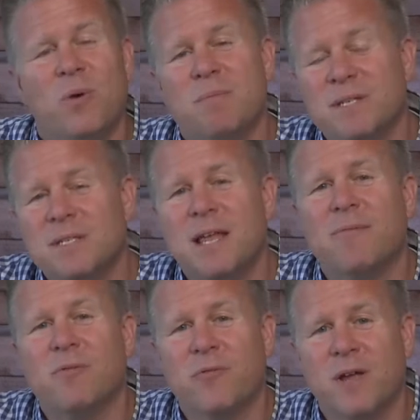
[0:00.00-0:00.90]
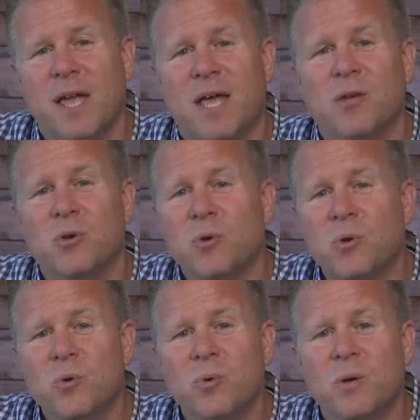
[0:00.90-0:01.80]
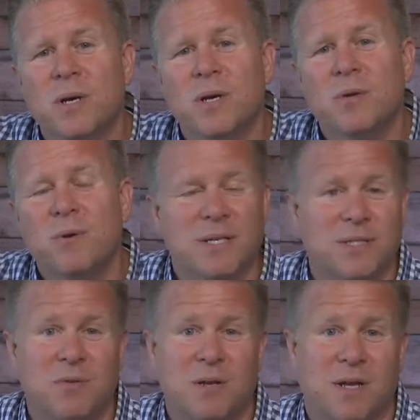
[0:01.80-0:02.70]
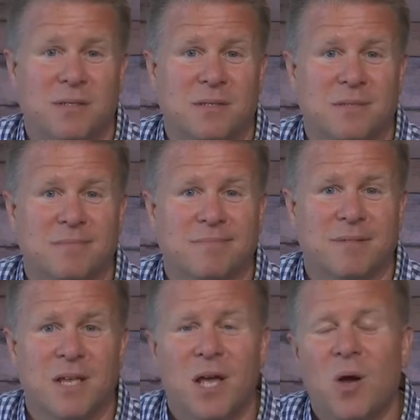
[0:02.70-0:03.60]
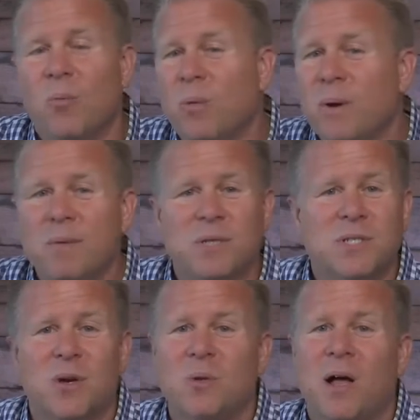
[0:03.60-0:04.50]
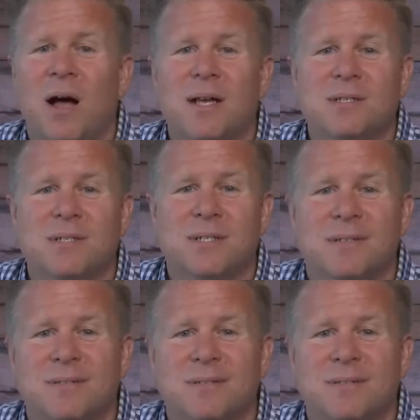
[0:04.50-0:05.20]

We must never forget who rescued us. When we were so lost